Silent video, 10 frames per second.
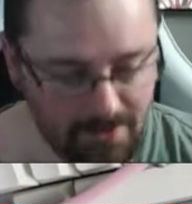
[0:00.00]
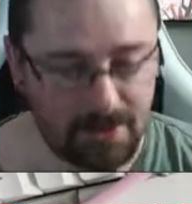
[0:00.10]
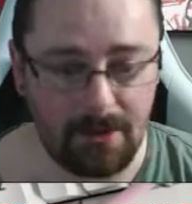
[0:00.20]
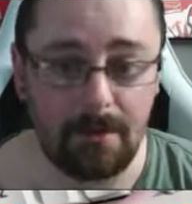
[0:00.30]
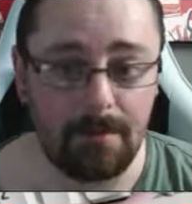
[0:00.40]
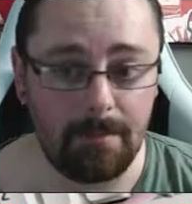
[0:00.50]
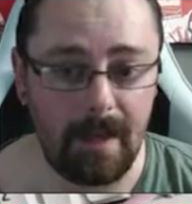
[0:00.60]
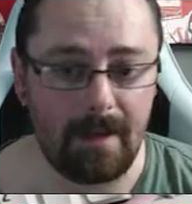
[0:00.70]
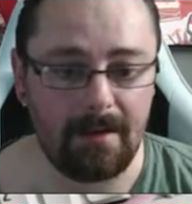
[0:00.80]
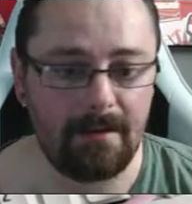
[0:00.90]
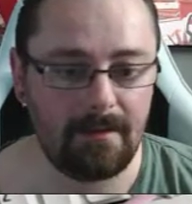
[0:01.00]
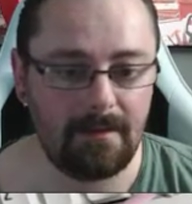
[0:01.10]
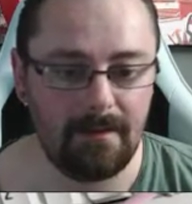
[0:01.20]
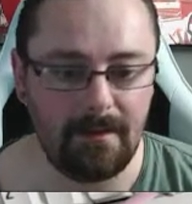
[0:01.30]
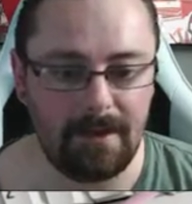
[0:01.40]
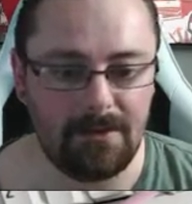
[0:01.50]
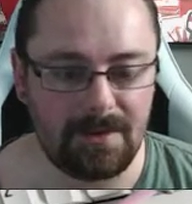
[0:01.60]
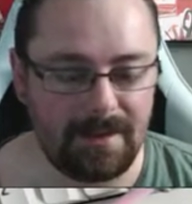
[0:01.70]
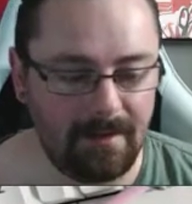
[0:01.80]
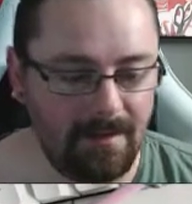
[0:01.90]
should go to black?
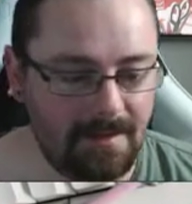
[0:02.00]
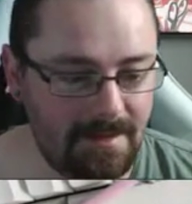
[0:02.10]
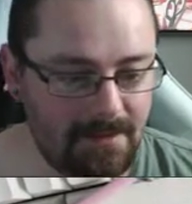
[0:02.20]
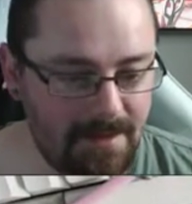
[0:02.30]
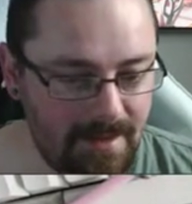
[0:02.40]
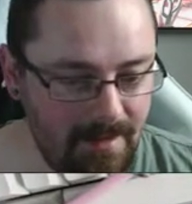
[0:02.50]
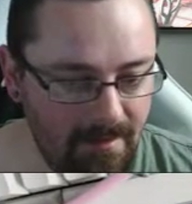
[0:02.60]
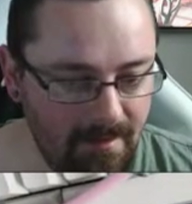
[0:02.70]
Interesting, guys. Interesting.